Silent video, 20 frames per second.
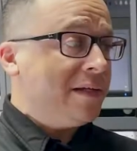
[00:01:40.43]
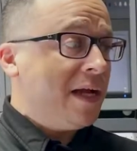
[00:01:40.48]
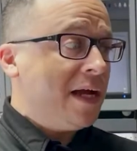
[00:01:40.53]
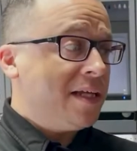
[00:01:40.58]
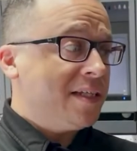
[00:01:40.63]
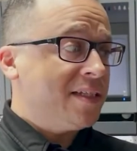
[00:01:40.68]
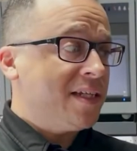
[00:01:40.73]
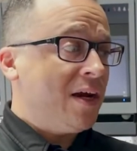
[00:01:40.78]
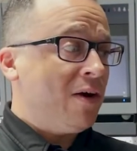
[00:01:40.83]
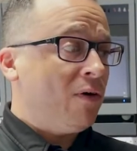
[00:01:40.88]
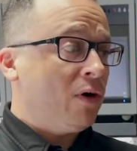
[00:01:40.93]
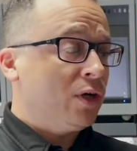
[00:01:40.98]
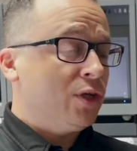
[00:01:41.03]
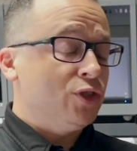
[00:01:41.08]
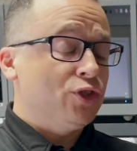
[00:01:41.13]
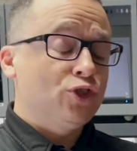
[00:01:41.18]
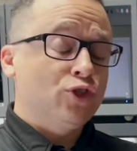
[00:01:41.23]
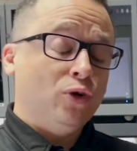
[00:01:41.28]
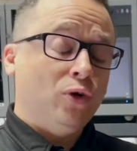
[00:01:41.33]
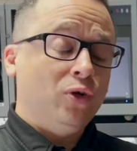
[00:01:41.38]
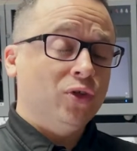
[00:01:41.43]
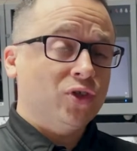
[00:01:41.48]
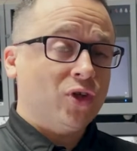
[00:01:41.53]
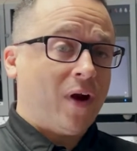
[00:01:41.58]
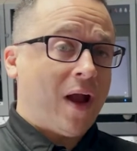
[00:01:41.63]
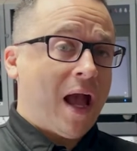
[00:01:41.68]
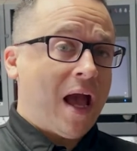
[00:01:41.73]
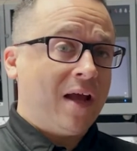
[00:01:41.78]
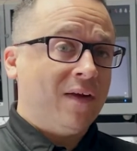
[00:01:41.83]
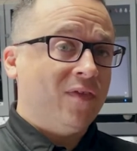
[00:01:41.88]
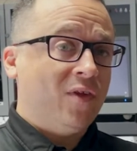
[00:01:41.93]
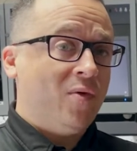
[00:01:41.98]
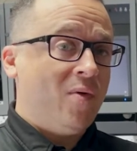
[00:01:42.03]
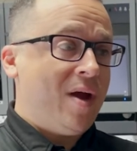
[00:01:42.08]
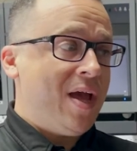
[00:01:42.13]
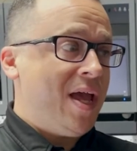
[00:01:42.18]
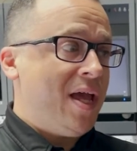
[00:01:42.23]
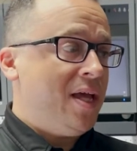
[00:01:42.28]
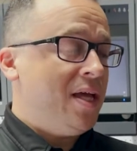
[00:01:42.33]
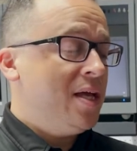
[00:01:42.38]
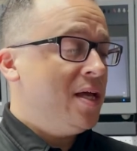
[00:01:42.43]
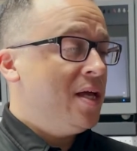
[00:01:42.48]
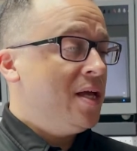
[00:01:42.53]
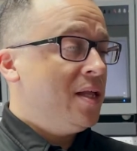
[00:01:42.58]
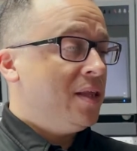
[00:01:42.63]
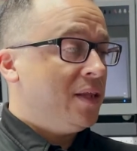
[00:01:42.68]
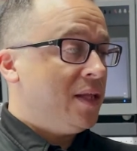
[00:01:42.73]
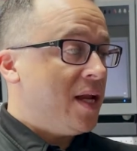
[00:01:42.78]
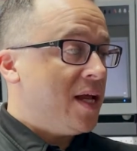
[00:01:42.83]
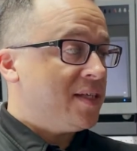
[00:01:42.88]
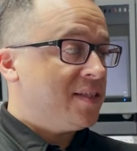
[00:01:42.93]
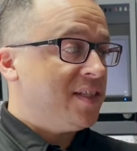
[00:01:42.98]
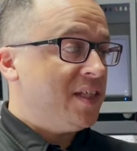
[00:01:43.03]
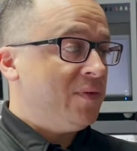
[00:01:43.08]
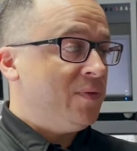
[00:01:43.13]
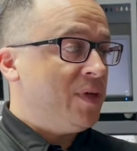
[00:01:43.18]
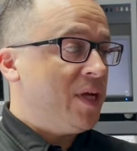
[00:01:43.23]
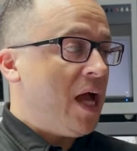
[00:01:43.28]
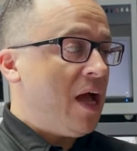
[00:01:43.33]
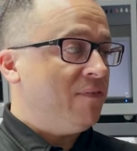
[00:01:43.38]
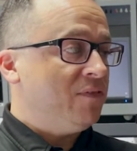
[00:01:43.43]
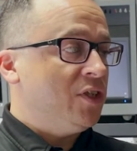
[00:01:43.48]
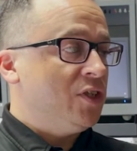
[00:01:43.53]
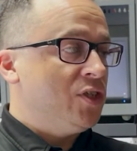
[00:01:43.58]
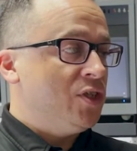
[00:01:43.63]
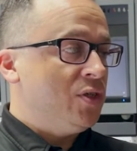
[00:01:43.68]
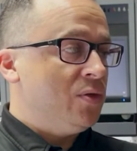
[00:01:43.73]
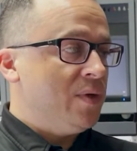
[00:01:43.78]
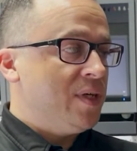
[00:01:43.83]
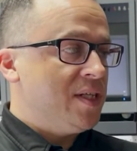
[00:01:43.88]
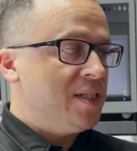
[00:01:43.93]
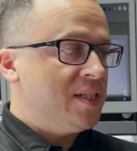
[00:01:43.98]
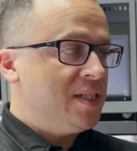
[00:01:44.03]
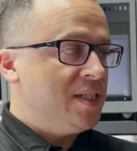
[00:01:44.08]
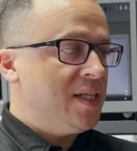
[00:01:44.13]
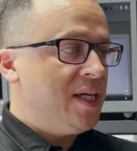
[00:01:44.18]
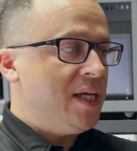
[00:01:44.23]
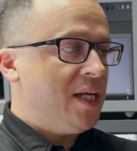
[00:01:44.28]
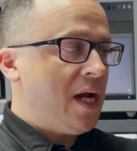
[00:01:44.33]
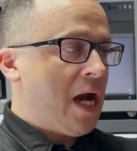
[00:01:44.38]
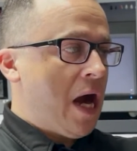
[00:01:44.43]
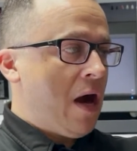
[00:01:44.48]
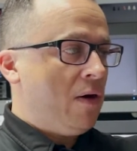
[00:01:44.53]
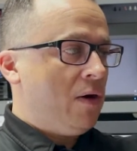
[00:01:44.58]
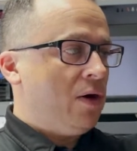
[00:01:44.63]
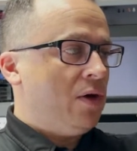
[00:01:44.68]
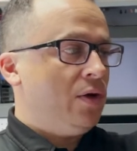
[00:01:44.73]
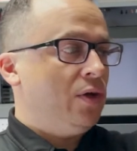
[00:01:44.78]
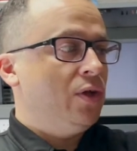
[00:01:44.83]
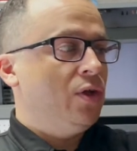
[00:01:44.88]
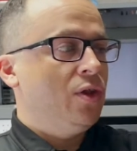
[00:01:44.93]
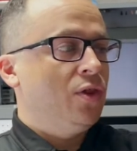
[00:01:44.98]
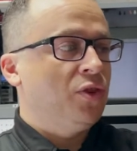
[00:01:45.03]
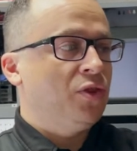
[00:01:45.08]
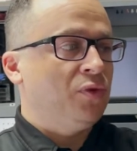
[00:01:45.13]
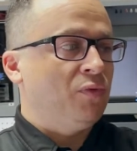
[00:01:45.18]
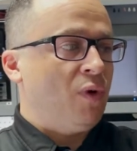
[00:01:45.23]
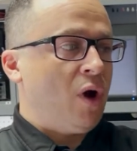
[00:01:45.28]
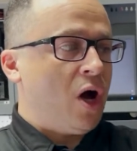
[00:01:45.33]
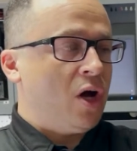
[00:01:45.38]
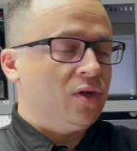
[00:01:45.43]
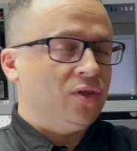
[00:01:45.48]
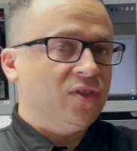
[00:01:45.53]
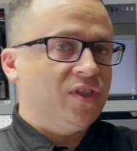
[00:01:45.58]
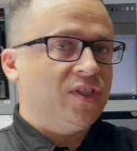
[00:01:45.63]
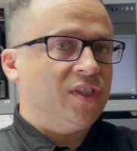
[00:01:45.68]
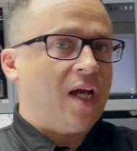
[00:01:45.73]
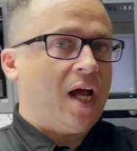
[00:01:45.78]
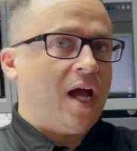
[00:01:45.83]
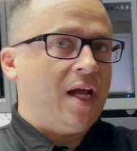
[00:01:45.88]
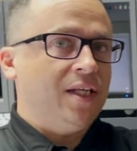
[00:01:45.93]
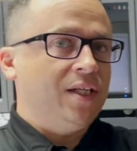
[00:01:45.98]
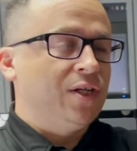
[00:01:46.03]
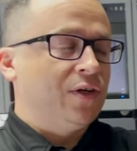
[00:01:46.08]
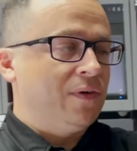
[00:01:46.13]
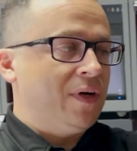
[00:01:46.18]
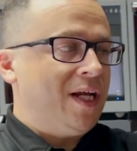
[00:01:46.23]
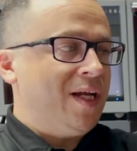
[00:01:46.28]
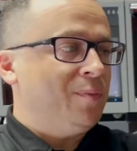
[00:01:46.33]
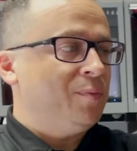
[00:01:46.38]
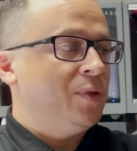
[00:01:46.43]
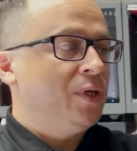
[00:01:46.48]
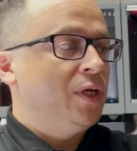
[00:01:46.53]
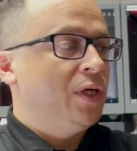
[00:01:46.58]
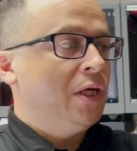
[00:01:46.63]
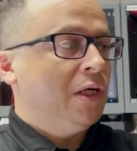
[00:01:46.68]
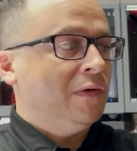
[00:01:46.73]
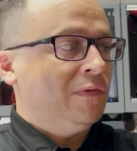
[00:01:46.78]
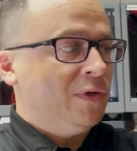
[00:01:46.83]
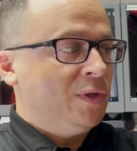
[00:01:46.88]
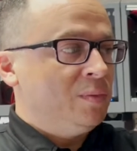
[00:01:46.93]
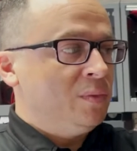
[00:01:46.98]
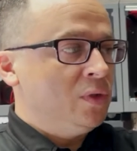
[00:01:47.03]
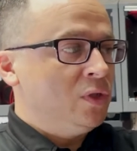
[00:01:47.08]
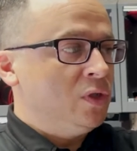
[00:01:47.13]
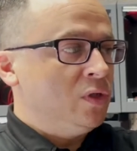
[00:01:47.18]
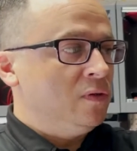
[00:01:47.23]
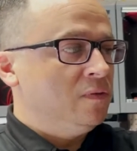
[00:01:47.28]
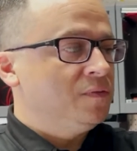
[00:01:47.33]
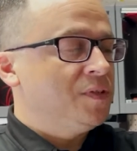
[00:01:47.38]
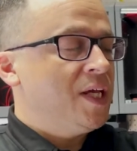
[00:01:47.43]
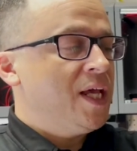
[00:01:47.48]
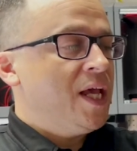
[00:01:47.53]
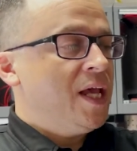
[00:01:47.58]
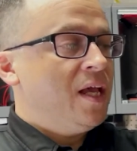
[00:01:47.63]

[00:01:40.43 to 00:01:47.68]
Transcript: guys, now our controls are out of the way. The next thing we have to do is get our throttle side grip removed.